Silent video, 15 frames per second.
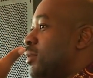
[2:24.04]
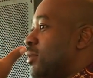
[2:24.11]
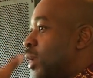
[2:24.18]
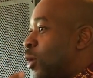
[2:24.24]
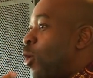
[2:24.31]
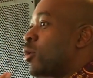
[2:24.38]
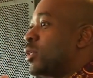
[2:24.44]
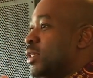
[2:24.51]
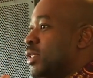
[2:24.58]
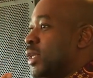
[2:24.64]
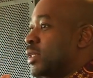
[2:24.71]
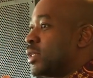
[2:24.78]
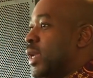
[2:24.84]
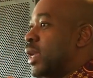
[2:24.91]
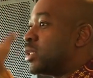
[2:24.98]
the
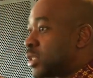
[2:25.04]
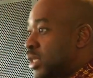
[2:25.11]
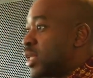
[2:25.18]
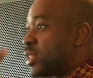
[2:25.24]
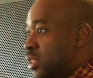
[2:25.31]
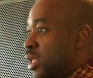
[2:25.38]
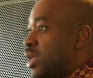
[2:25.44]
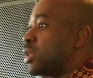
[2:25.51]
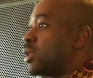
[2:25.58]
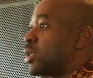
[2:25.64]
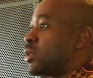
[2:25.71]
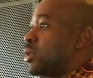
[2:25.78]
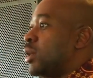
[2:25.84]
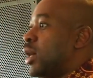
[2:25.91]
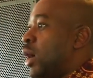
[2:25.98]
continent and
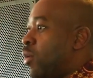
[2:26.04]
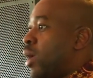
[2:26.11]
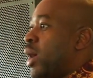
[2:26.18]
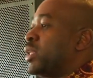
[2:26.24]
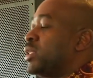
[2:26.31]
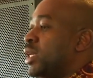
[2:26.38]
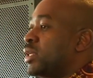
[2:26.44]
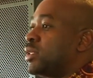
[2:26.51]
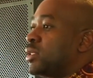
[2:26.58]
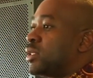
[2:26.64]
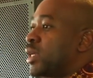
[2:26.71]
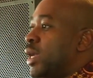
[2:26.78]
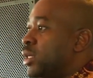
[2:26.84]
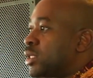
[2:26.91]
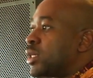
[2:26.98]
rethink our
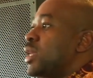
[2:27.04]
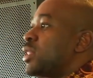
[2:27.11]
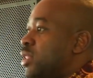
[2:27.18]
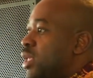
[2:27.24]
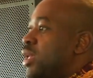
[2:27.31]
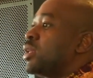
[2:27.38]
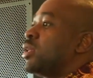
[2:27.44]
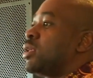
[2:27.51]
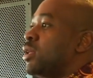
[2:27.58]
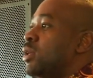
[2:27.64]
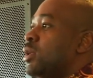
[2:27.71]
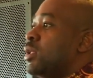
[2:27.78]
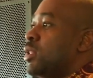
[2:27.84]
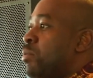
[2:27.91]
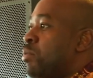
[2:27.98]
identity and
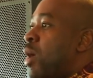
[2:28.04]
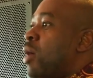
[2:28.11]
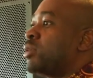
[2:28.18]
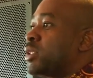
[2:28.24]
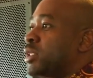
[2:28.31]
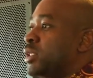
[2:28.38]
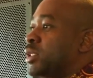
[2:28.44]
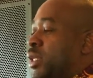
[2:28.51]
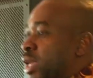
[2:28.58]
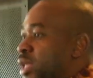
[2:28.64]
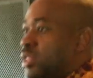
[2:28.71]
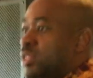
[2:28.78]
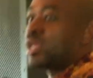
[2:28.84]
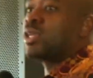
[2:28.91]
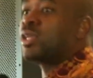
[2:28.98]
rethink the boundaries,
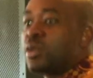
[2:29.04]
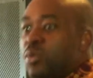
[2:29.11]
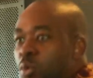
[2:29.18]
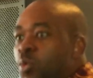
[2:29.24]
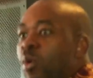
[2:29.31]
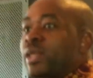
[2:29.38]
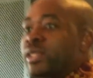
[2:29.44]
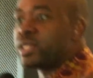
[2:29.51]
rethink what